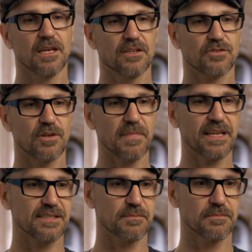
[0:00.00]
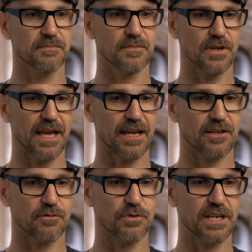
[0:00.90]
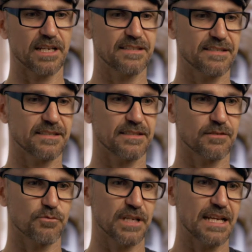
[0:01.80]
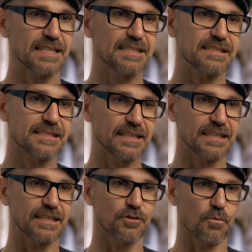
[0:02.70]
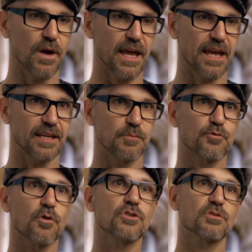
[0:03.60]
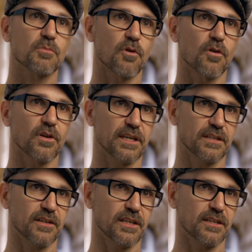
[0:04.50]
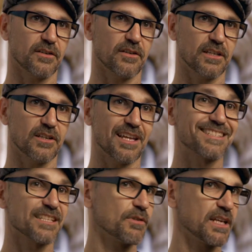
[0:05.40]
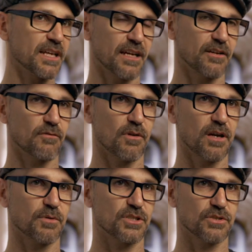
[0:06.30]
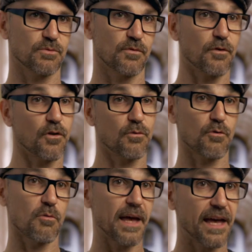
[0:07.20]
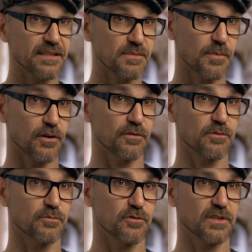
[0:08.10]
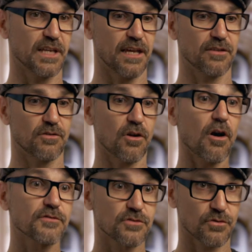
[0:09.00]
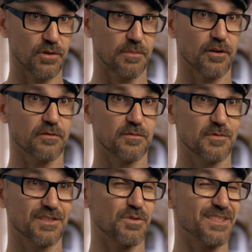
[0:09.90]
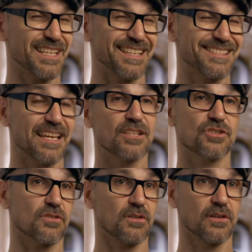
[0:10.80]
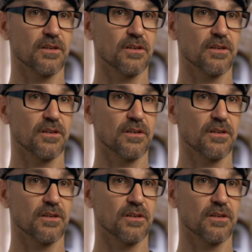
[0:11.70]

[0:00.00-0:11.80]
So it makes him like realistic, realistic in a way and approachable in, a, in, a, in an endearing kind of way, which for the romance part of the movie and the love story part of the movie was essential.